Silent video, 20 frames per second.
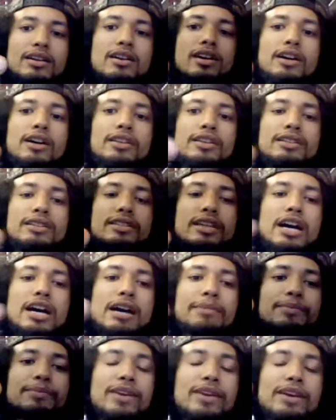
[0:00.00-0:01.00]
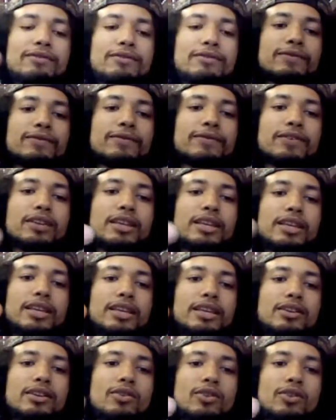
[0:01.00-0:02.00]
On the top you have a
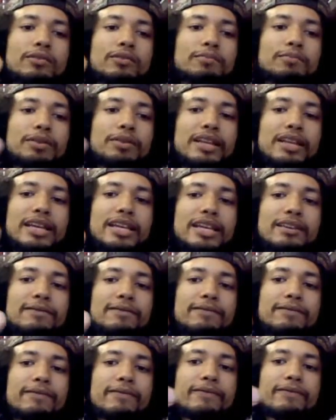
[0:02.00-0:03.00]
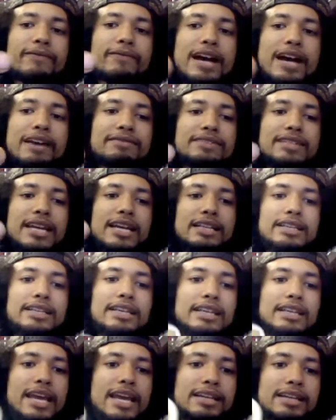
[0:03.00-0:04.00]
fully gold plated 510
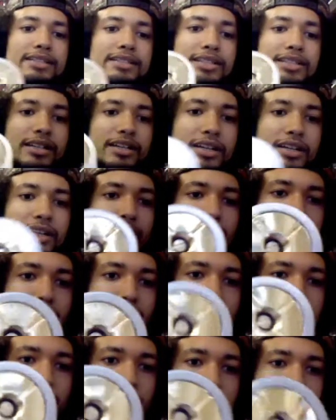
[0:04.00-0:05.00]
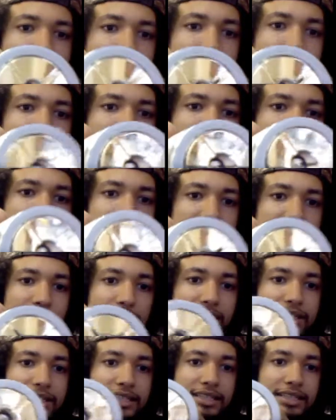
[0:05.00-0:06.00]
connector, as you
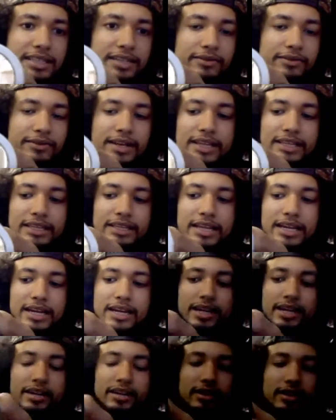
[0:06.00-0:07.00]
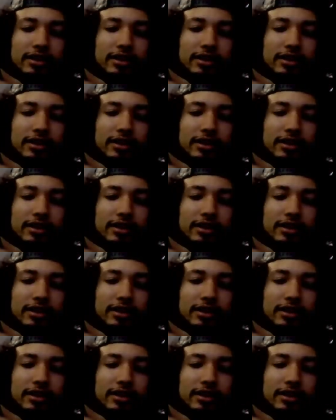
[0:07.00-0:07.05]
can see right there.